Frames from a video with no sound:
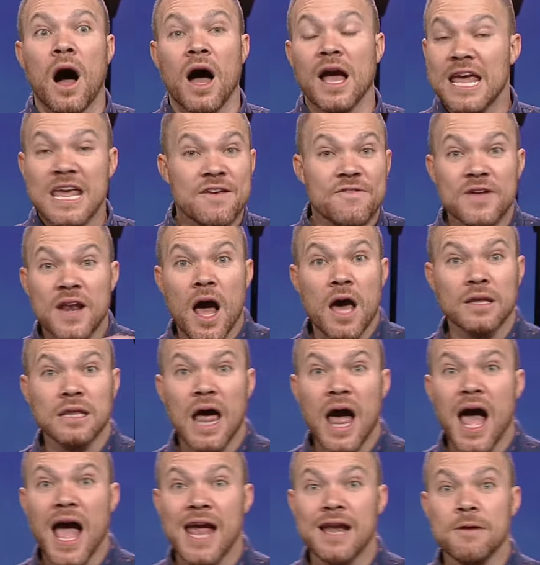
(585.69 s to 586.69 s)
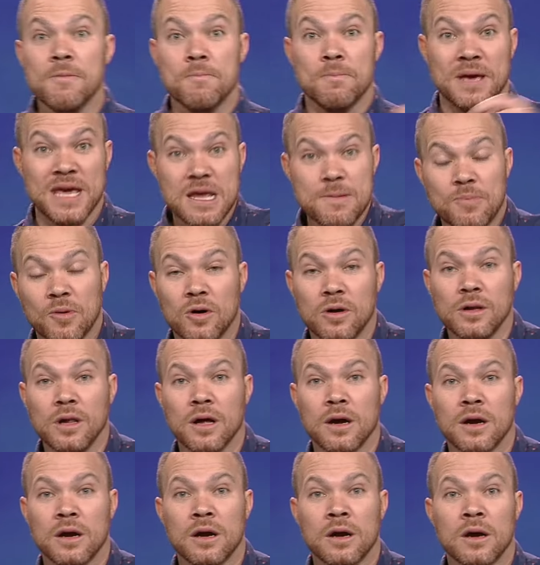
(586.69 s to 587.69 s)
Even online, people
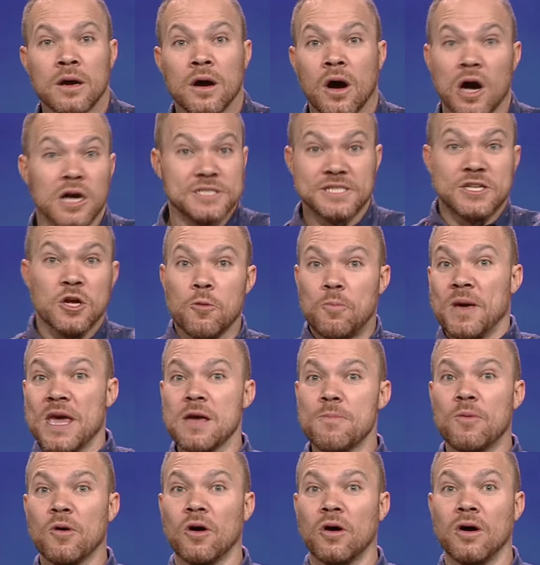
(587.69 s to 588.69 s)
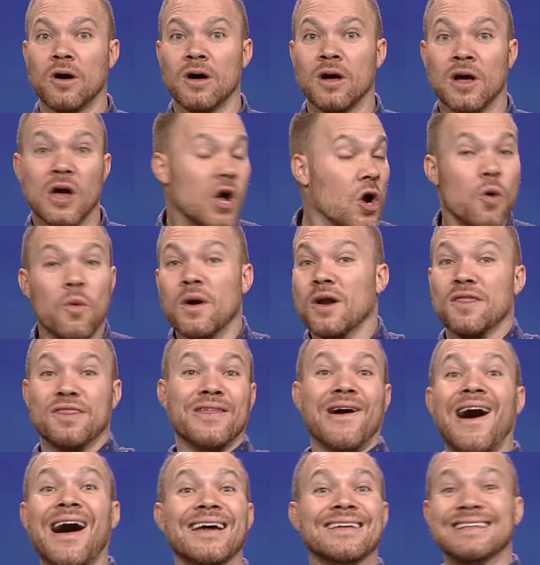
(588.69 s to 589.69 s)
are still people Who would have
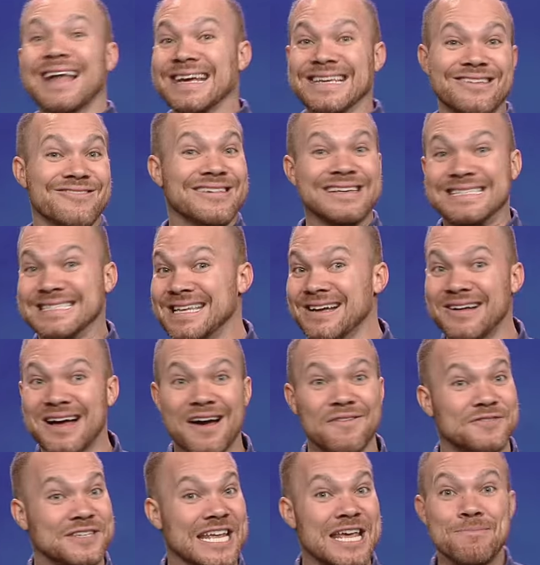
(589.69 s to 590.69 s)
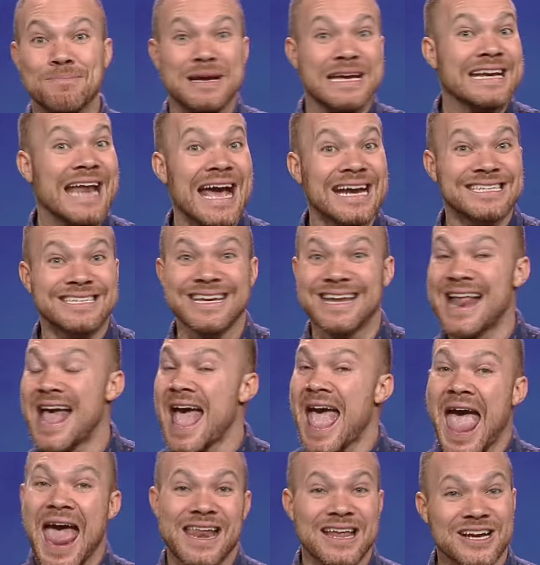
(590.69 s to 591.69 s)
thought? Like, you could still have deep connection
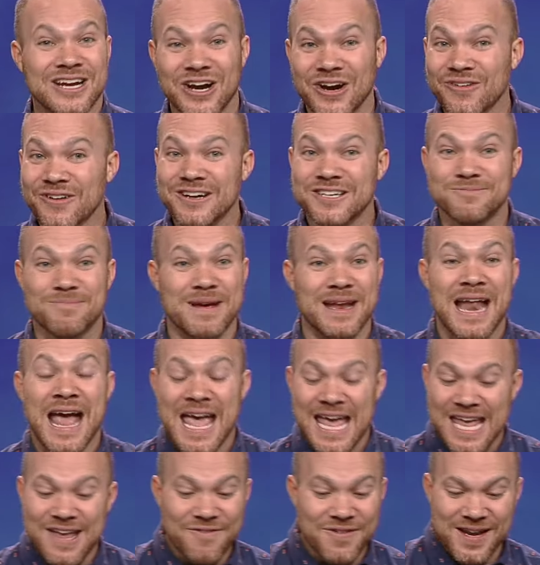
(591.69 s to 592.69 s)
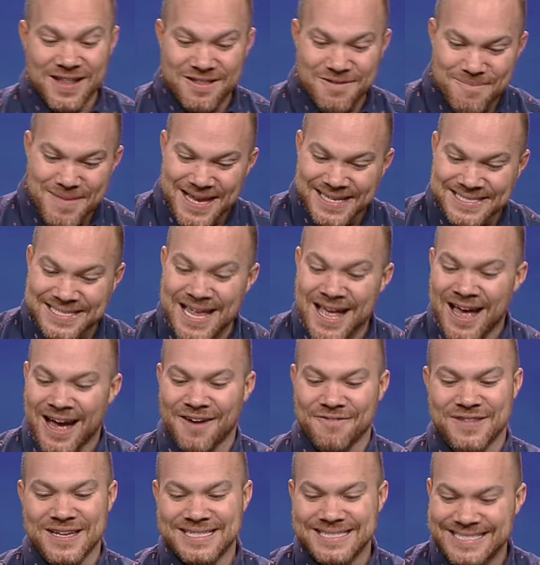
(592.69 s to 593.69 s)
and encouragement even in the midst
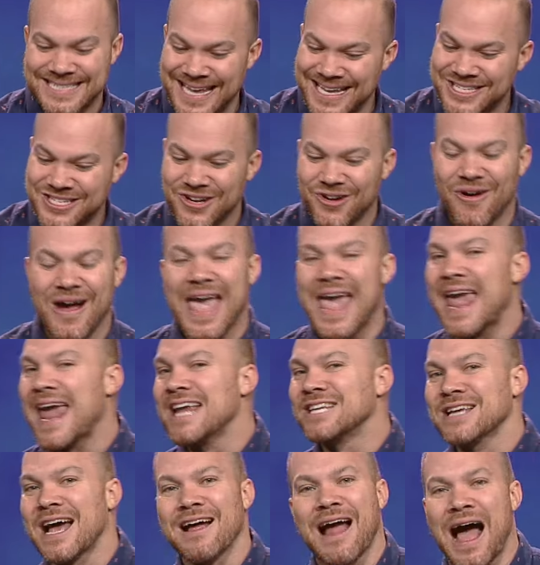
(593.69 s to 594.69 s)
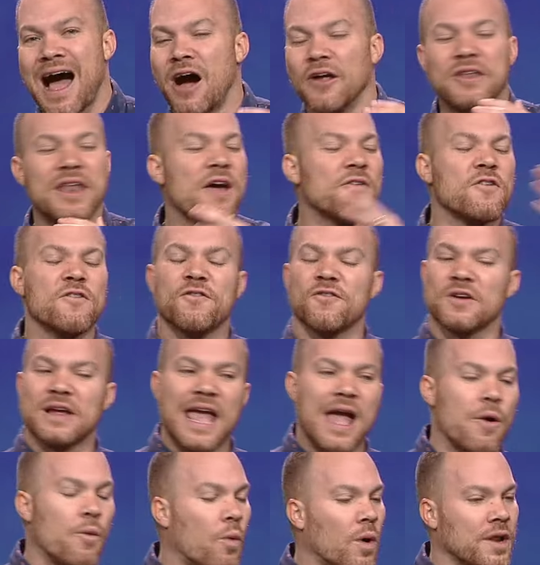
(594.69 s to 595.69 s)
of this digital age. I'll never
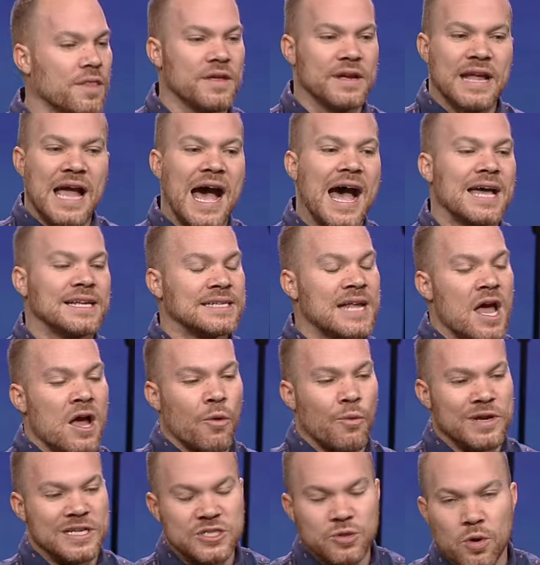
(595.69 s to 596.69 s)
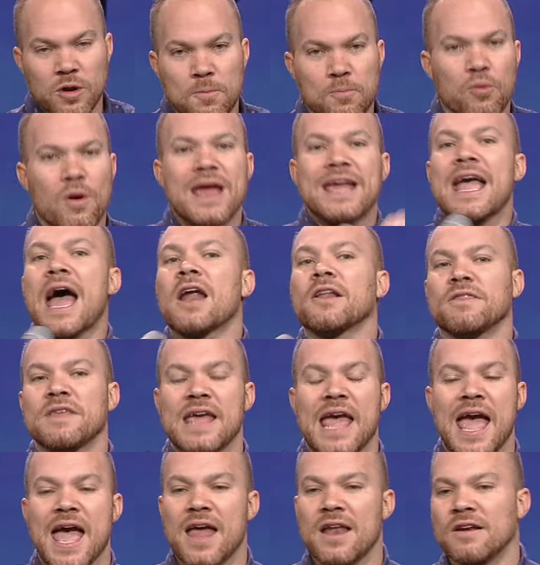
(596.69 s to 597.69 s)
forget one of the guys we sort of break out at
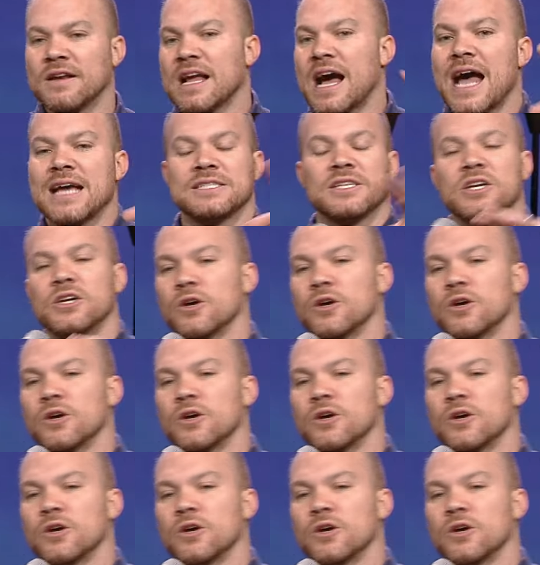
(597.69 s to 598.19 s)
the end, guys and